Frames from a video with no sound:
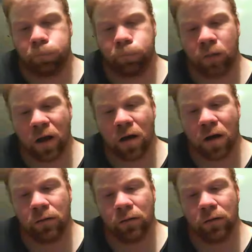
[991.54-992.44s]

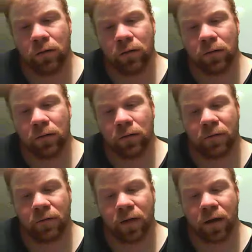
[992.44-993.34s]
Proud and
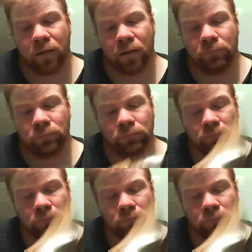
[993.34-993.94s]
the Dam,